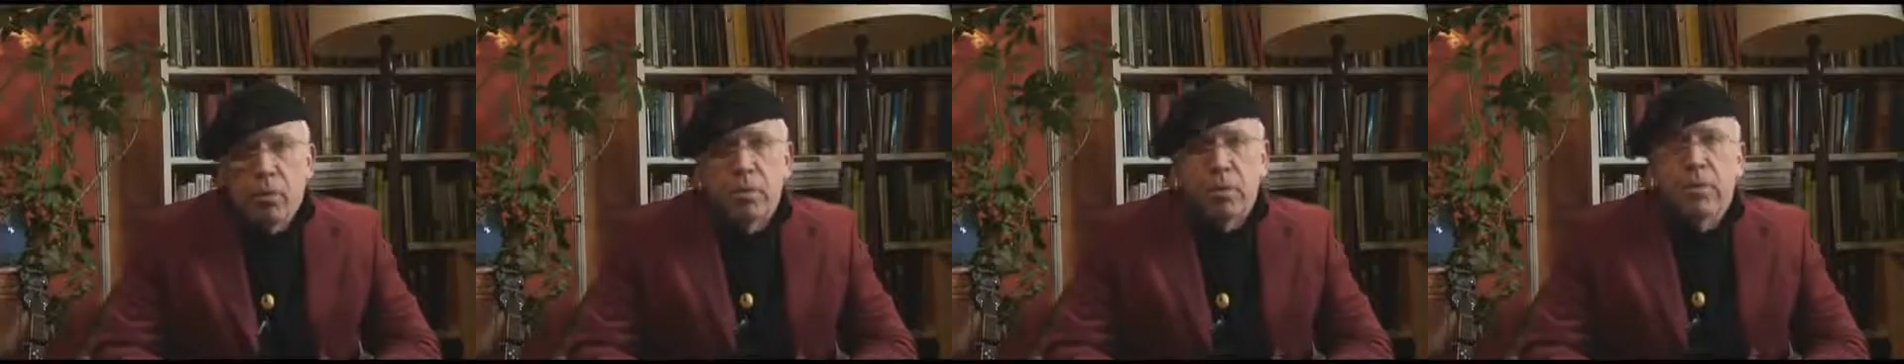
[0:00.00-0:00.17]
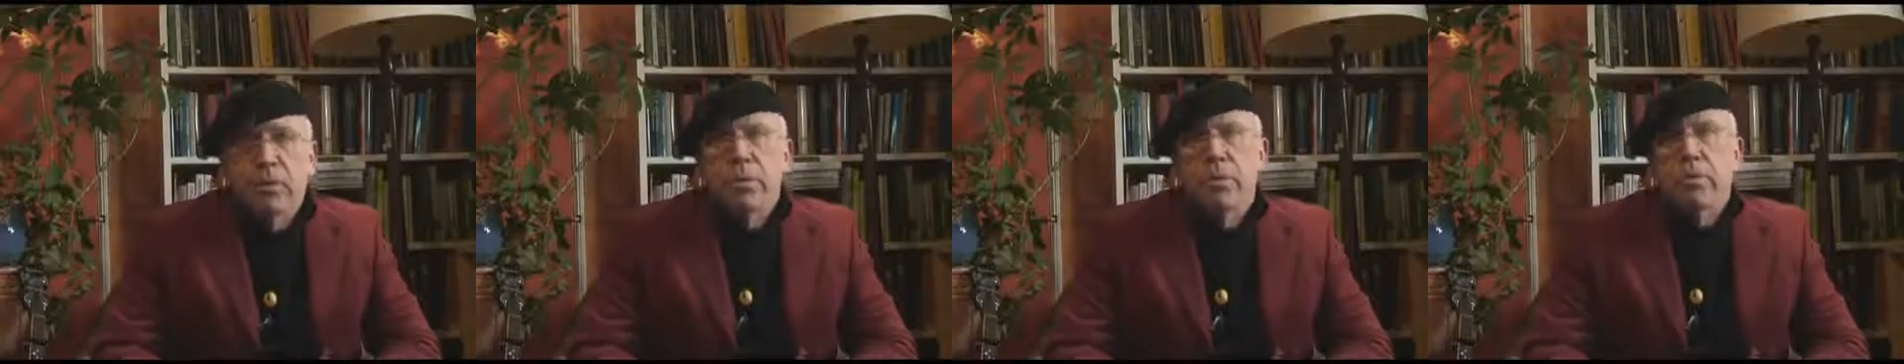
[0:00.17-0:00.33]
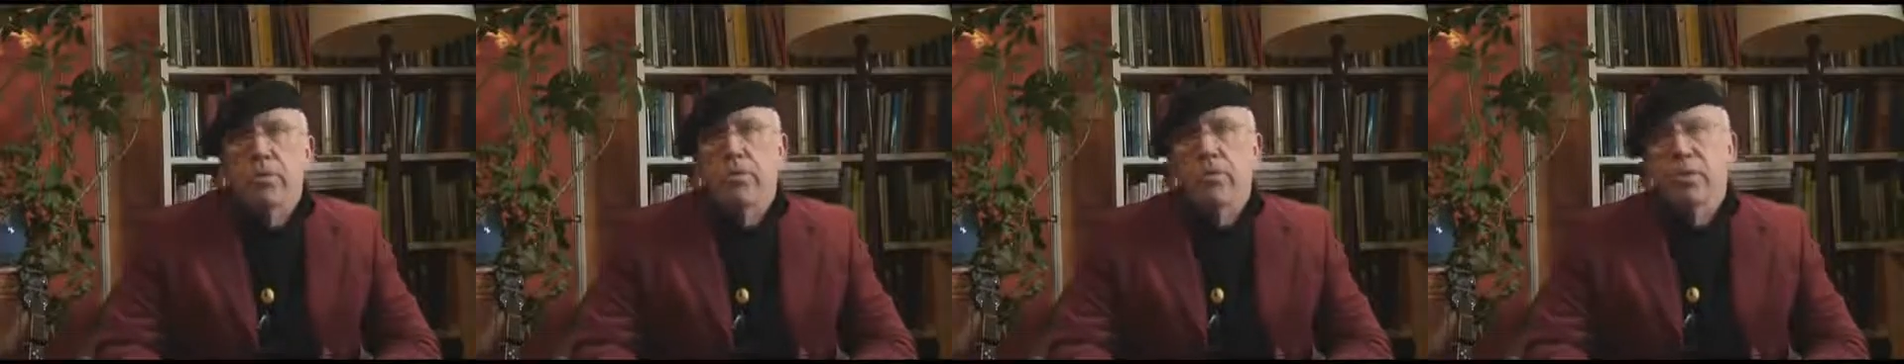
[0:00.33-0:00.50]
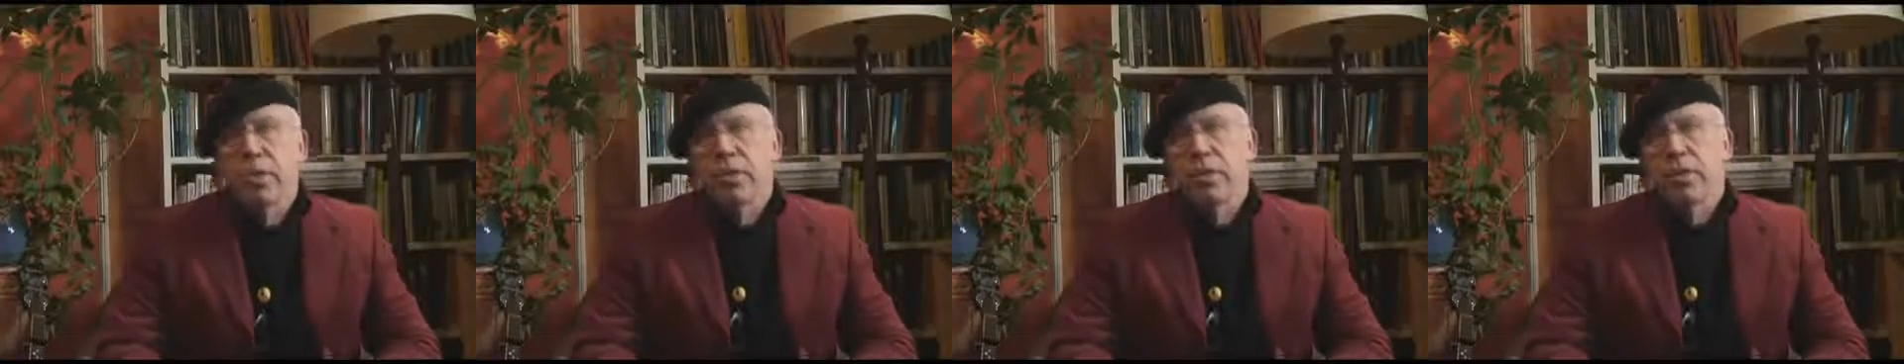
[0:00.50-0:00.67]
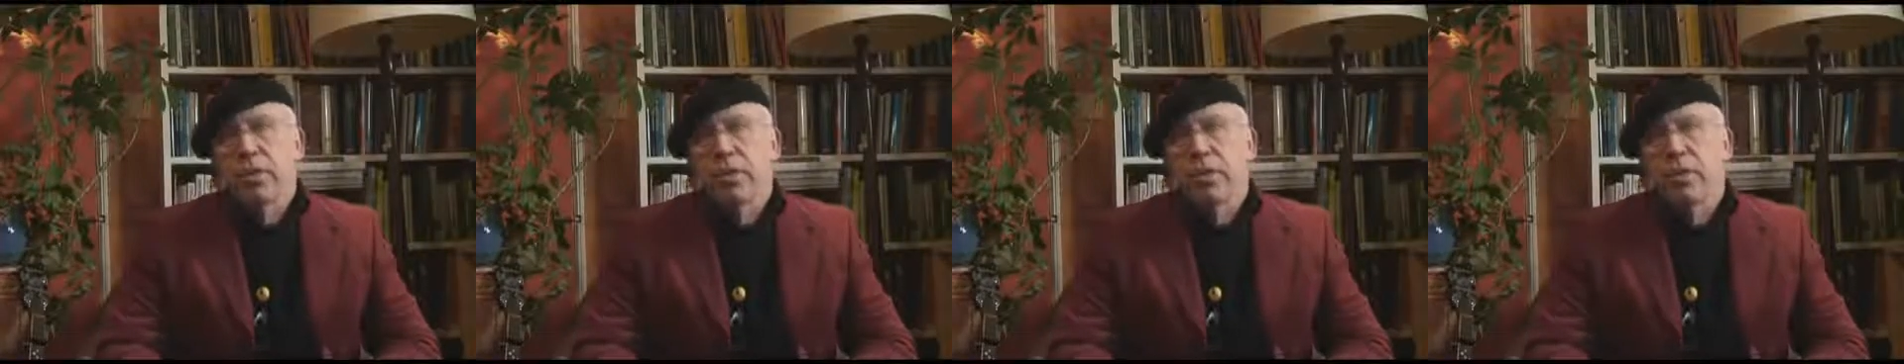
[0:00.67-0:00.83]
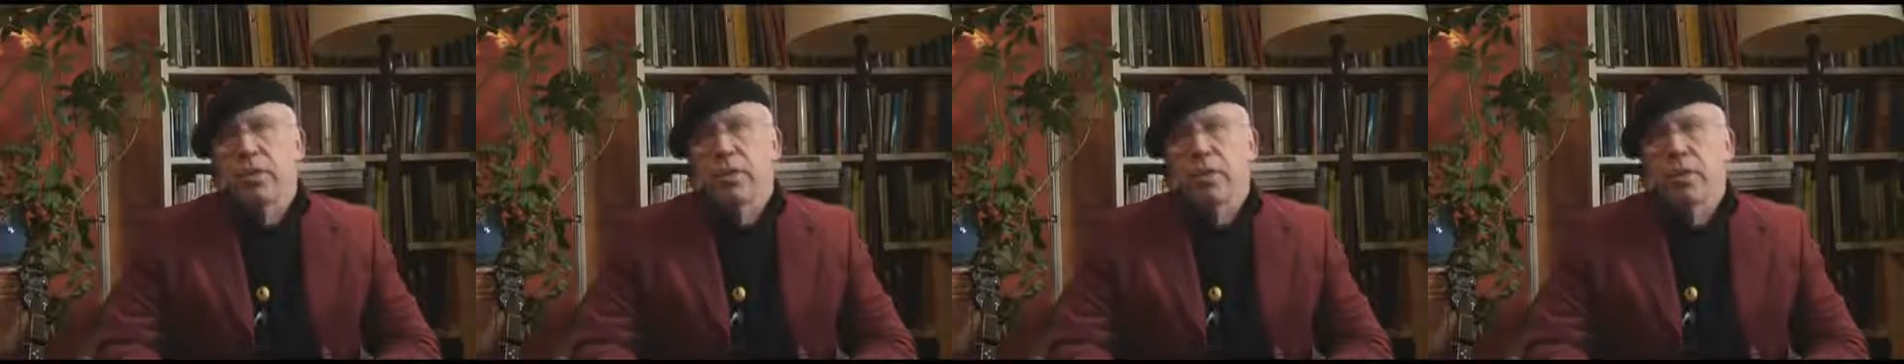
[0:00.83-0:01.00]
which is the
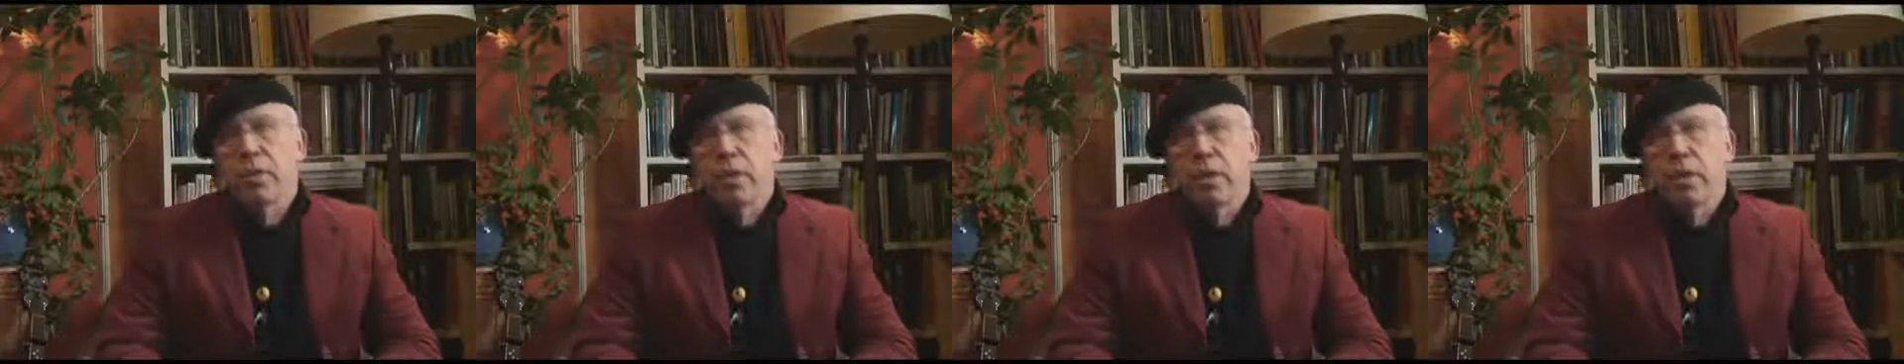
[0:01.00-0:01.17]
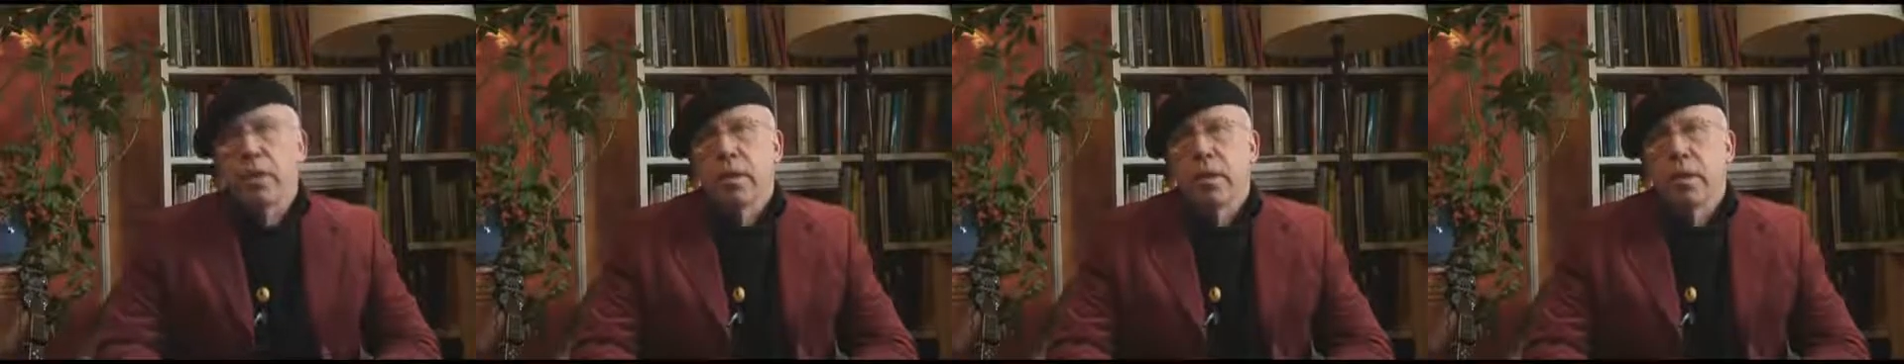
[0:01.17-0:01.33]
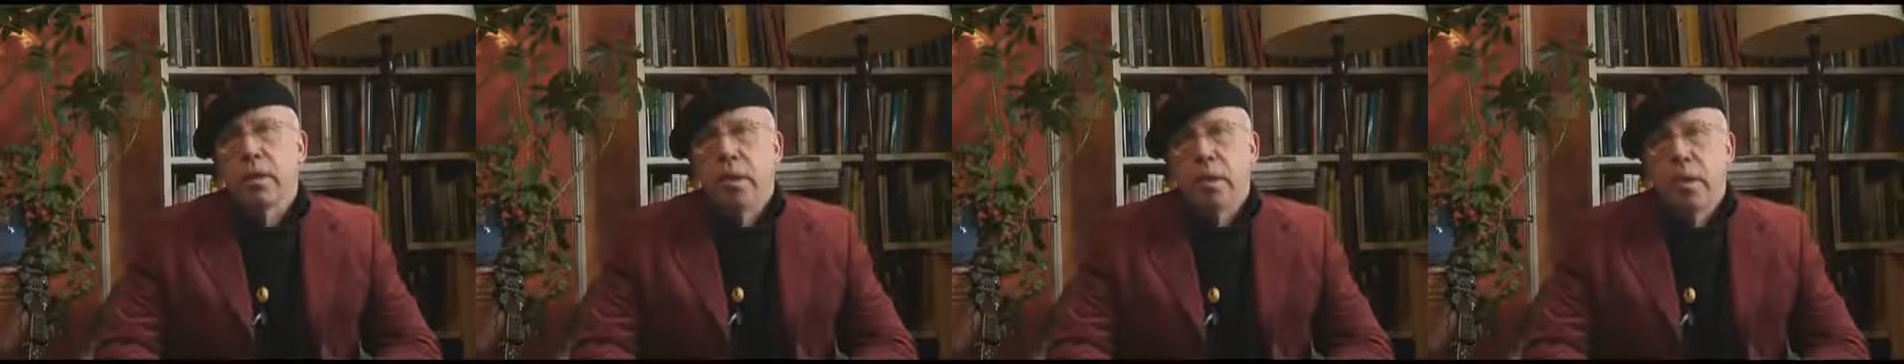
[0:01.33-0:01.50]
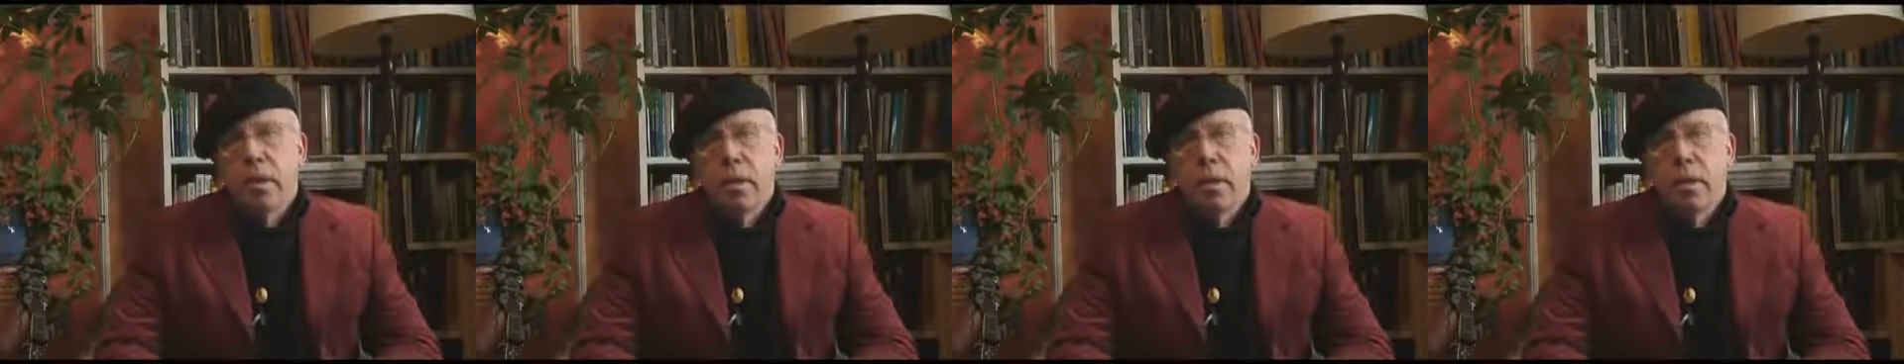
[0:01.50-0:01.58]
French company,